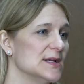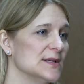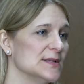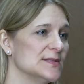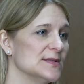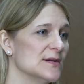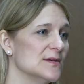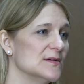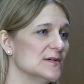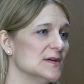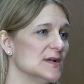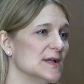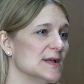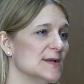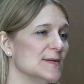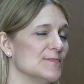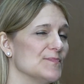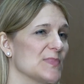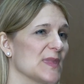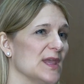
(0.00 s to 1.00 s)
So
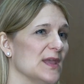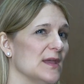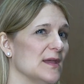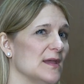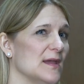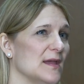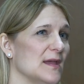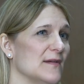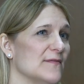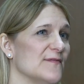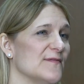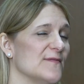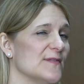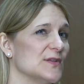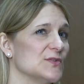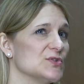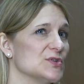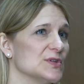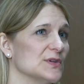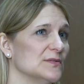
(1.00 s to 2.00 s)
if
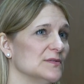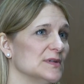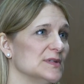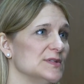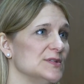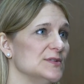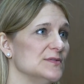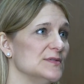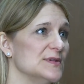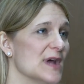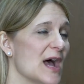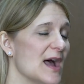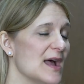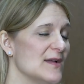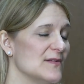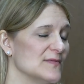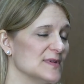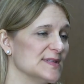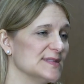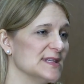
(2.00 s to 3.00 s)
children do
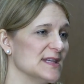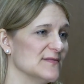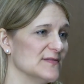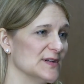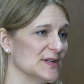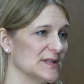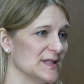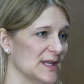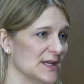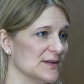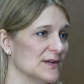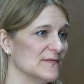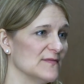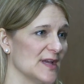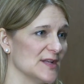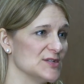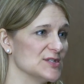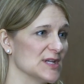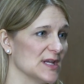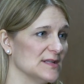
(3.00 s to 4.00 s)
not receive early
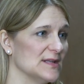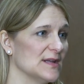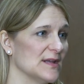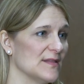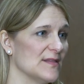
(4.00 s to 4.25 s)
intervention,